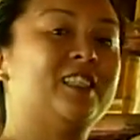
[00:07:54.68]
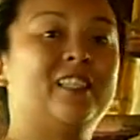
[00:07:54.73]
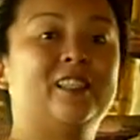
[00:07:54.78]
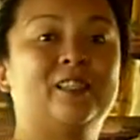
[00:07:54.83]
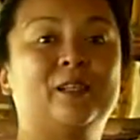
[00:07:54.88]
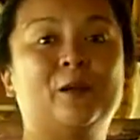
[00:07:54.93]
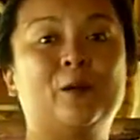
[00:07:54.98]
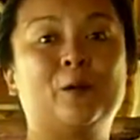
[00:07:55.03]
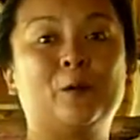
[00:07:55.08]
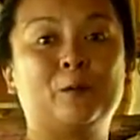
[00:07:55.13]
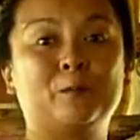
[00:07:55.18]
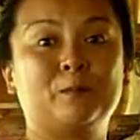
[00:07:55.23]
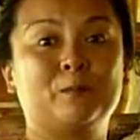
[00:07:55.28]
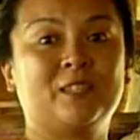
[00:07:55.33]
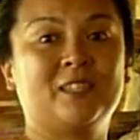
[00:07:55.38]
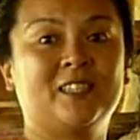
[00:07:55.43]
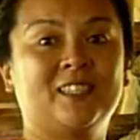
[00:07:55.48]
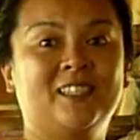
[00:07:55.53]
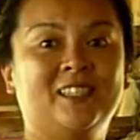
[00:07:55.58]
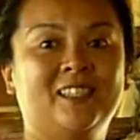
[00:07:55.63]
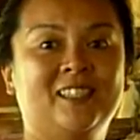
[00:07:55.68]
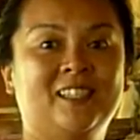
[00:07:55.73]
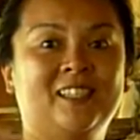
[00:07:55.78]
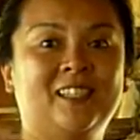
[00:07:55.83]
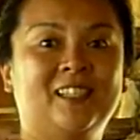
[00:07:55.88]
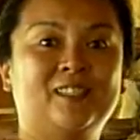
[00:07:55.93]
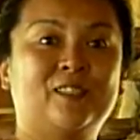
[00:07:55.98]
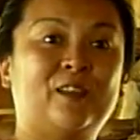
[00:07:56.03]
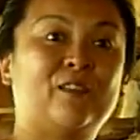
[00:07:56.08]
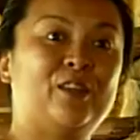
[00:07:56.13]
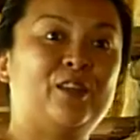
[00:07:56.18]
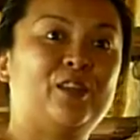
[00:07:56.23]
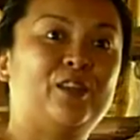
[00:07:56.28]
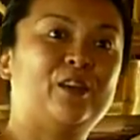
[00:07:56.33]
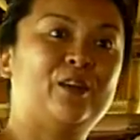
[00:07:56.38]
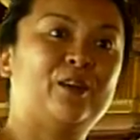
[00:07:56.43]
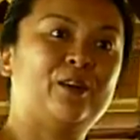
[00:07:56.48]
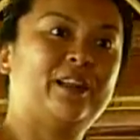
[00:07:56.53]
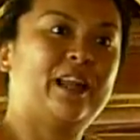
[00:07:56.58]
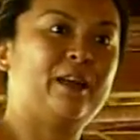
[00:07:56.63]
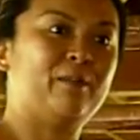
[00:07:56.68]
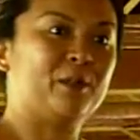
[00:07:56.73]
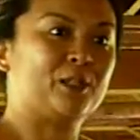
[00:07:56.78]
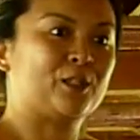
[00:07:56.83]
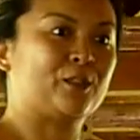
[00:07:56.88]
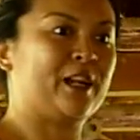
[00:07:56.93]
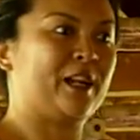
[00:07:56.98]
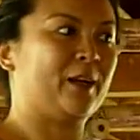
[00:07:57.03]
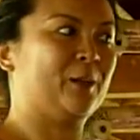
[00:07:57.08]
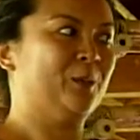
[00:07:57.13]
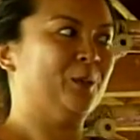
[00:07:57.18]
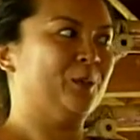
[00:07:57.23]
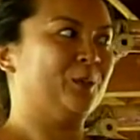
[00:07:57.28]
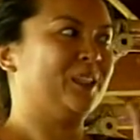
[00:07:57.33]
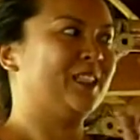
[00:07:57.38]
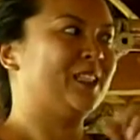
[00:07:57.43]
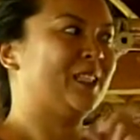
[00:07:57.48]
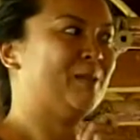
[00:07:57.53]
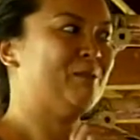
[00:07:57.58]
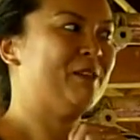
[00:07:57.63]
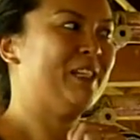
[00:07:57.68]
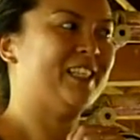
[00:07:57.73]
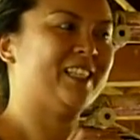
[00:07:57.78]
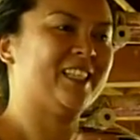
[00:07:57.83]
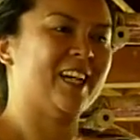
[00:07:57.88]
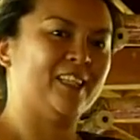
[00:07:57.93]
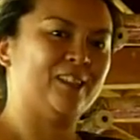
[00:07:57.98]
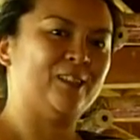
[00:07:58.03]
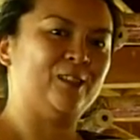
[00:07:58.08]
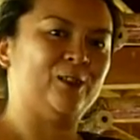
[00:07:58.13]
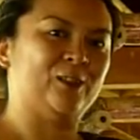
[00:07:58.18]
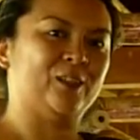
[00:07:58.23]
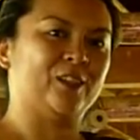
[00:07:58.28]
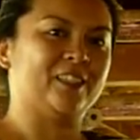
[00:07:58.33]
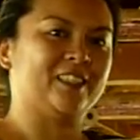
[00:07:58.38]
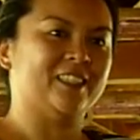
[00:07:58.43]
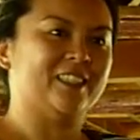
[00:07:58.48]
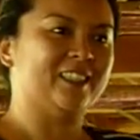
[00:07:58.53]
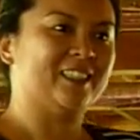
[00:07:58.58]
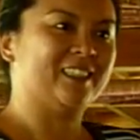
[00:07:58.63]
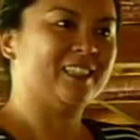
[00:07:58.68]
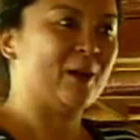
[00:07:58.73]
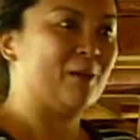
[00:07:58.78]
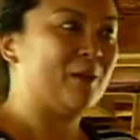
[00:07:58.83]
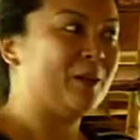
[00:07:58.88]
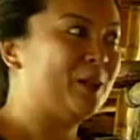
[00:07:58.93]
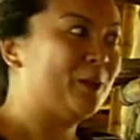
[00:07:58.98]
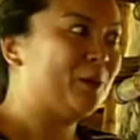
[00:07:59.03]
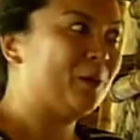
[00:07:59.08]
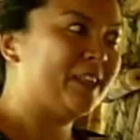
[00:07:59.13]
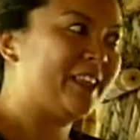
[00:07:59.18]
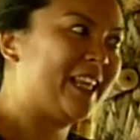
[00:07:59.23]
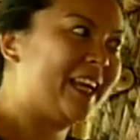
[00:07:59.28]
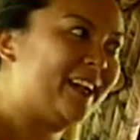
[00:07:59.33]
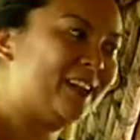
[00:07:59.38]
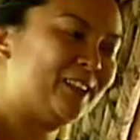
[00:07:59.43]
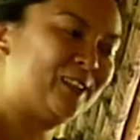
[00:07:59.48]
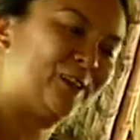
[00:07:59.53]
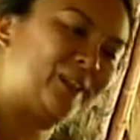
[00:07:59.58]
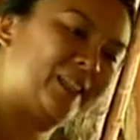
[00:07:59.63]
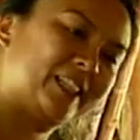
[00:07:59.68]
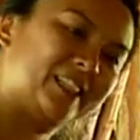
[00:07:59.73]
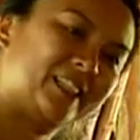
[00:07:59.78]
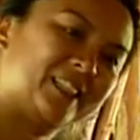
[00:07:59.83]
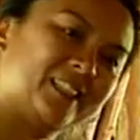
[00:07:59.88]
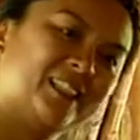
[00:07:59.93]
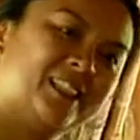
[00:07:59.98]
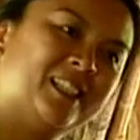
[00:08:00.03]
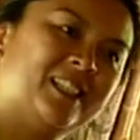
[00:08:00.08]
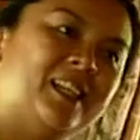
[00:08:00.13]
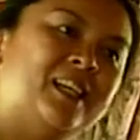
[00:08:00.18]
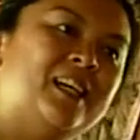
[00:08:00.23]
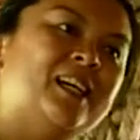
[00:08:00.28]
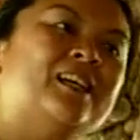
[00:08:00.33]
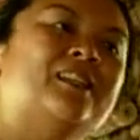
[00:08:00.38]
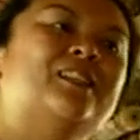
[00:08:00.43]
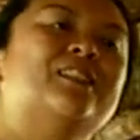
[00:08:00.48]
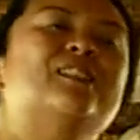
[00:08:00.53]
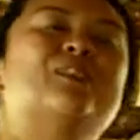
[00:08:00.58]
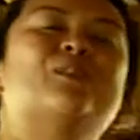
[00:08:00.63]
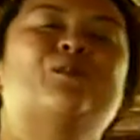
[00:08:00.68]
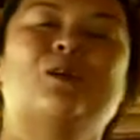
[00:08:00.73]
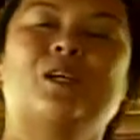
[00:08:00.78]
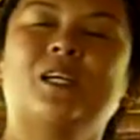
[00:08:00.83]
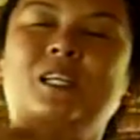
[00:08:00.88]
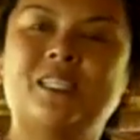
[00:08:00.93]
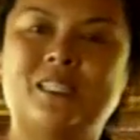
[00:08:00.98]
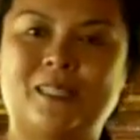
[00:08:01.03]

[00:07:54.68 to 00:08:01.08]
in their homes. So even their neighbors were like, ooh, somebody's got new curtains. I wonder what they're doing. So the word